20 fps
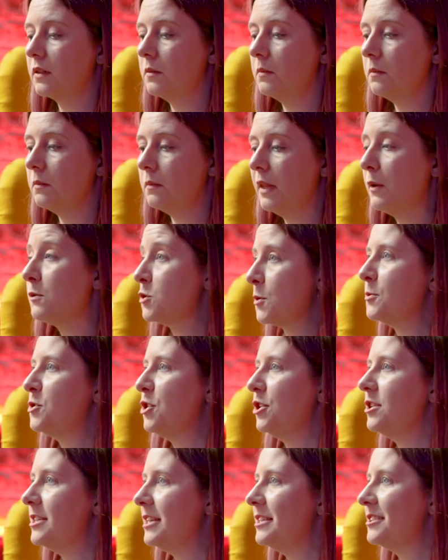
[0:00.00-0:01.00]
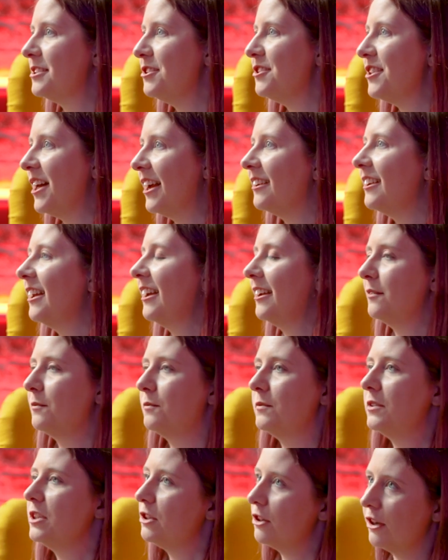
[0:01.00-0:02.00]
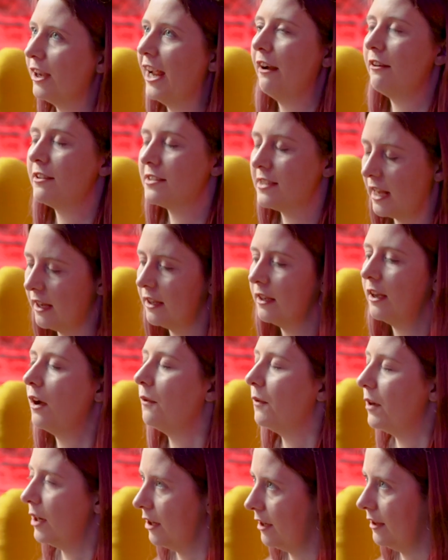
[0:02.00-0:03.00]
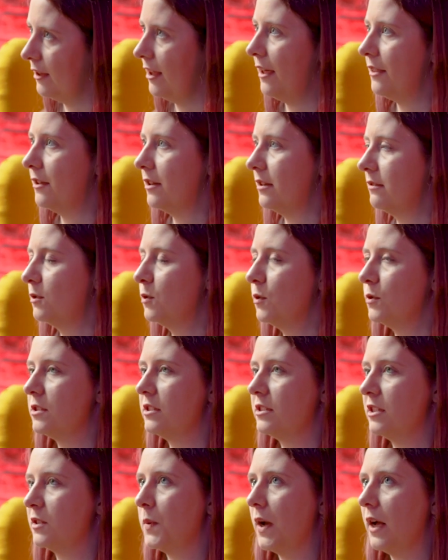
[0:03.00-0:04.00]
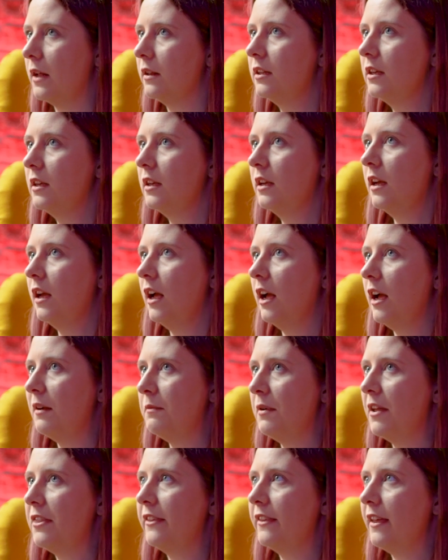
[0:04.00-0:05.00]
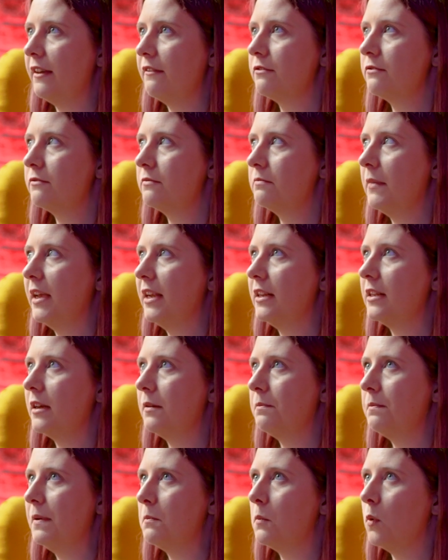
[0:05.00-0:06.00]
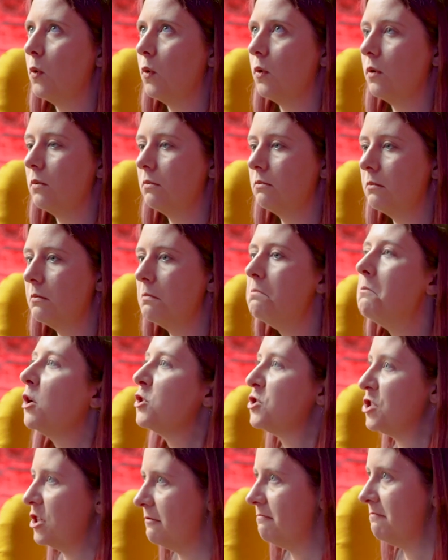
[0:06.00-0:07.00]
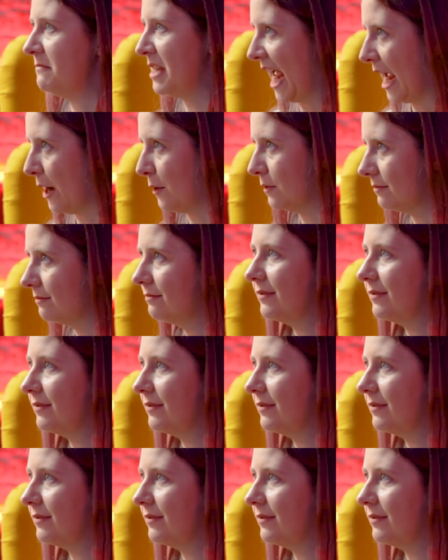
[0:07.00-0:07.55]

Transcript: There was opportunities to do that. You could carousel and go and look at the other courses as well. But I think they've made it a bit more modern now.